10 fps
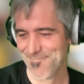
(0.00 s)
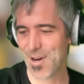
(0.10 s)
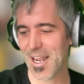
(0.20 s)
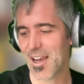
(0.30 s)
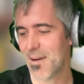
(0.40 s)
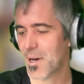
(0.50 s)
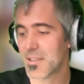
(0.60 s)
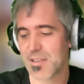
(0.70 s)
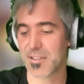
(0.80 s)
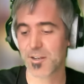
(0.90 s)
but uh, but
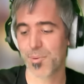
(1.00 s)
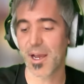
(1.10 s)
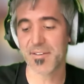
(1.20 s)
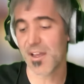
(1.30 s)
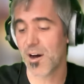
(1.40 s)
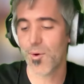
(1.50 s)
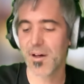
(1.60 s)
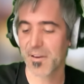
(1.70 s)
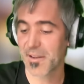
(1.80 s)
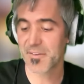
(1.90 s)
it's it's surprising how
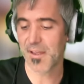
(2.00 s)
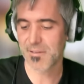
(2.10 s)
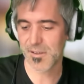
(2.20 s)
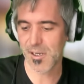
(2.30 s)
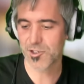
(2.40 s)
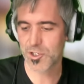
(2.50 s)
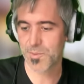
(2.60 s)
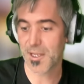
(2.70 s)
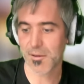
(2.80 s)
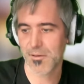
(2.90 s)
well it is at, at just
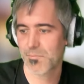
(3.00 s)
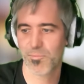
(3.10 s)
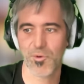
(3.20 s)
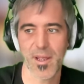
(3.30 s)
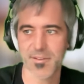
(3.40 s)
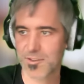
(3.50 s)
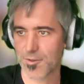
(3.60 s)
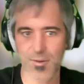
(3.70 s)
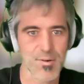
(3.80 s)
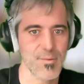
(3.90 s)
being
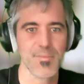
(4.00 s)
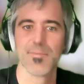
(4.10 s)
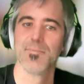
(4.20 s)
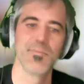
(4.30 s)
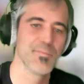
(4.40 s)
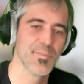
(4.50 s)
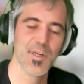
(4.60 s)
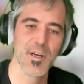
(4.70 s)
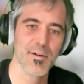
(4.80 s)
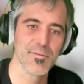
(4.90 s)
brainstorm,
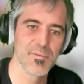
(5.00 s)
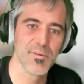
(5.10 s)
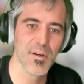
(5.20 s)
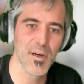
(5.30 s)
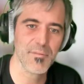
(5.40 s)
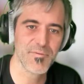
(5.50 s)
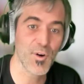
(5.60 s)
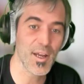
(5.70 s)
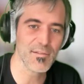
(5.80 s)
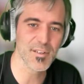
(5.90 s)
you know, uh,
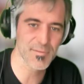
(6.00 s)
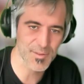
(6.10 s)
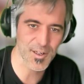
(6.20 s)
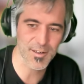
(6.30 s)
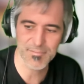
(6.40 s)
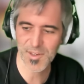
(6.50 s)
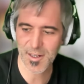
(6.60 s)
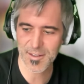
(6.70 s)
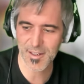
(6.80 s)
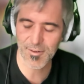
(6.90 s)
friend kind
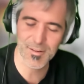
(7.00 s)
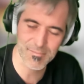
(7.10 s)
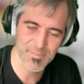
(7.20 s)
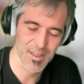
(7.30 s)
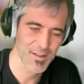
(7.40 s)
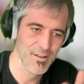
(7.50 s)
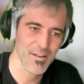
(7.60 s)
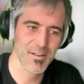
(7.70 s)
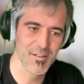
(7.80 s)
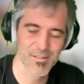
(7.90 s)
kind of deal and
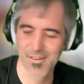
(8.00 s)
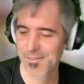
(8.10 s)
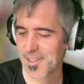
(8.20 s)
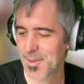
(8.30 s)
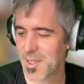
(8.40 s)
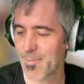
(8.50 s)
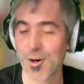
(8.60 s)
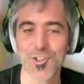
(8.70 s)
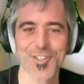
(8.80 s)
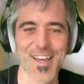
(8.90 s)
keep the
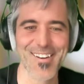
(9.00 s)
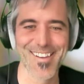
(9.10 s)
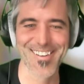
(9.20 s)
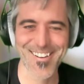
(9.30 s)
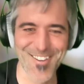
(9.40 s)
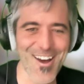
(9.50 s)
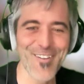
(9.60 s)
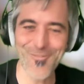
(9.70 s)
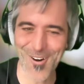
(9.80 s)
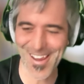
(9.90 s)
emotions out of it. Like not
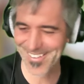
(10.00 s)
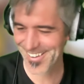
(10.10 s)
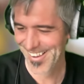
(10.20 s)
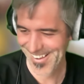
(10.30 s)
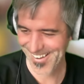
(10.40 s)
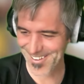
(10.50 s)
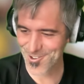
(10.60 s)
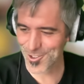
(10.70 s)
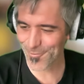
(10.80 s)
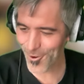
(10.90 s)
a friend, yeah. a
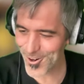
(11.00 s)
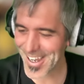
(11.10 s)
useful